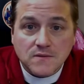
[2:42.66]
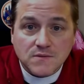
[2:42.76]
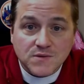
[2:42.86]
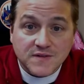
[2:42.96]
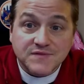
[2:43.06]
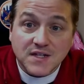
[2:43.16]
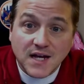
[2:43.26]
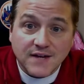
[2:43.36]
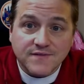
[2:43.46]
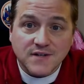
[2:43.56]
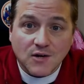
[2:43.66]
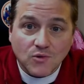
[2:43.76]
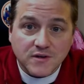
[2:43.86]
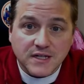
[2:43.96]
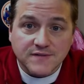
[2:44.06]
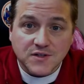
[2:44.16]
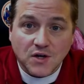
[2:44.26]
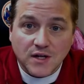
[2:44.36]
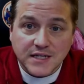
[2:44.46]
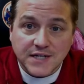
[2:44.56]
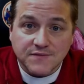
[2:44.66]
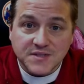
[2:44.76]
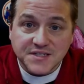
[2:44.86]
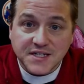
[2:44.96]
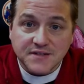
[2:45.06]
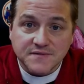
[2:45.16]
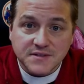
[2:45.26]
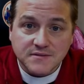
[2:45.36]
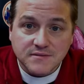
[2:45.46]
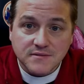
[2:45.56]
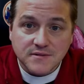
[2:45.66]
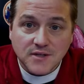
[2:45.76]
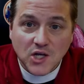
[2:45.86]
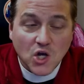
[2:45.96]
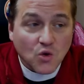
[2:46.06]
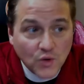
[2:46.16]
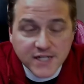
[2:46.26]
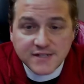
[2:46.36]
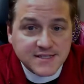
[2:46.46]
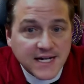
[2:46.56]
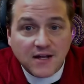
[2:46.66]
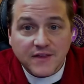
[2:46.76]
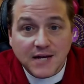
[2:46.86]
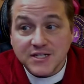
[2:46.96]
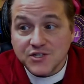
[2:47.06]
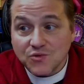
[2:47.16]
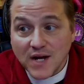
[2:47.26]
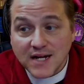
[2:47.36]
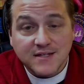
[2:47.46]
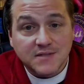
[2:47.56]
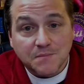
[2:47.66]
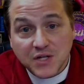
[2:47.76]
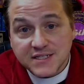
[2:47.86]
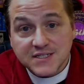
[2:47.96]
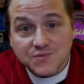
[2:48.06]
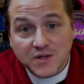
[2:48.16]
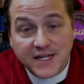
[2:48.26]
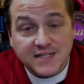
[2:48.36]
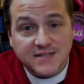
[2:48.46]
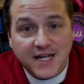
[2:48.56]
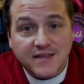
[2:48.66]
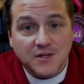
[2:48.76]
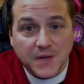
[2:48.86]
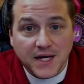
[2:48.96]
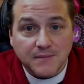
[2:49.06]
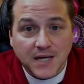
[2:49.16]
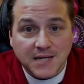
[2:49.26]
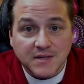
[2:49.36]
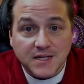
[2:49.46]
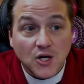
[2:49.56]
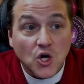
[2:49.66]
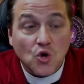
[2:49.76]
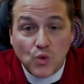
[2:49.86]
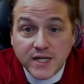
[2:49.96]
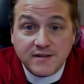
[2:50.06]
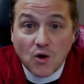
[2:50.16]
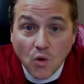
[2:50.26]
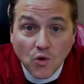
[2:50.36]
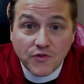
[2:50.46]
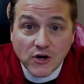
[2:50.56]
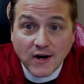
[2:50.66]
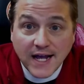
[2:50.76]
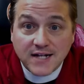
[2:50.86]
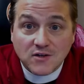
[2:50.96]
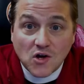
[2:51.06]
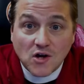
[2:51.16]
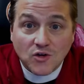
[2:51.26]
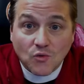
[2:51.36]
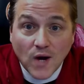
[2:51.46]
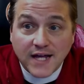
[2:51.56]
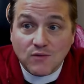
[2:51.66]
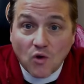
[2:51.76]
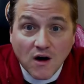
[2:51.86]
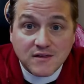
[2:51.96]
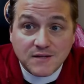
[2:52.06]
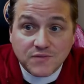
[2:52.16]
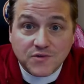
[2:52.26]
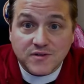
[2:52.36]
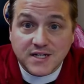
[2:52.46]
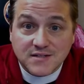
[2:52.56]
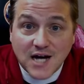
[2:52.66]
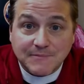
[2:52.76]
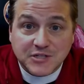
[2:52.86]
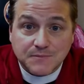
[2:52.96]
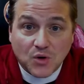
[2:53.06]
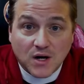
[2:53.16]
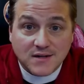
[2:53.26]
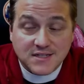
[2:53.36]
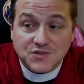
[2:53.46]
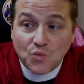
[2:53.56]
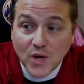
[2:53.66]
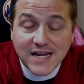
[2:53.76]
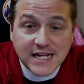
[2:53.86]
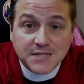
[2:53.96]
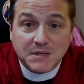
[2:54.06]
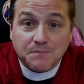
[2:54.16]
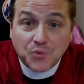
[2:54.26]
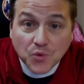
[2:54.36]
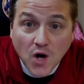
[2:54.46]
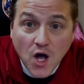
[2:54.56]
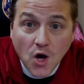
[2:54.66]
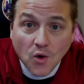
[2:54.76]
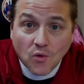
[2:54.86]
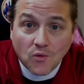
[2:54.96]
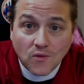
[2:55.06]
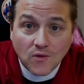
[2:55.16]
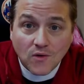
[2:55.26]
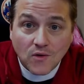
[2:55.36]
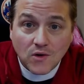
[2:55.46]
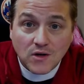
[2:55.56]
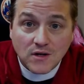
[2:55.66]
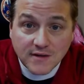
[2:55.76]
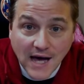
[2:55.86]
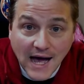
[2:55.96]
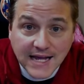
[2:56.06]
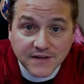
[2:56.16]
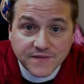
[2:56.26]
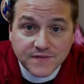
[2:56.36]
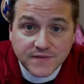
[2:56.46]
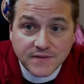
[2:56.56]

who've lived a life not worthy of the calling they have received. We need to tell them and direct them to places where they can take their ba- baby. We need to hold their hand along their way and walk them through the adoption process. We need to be pro life,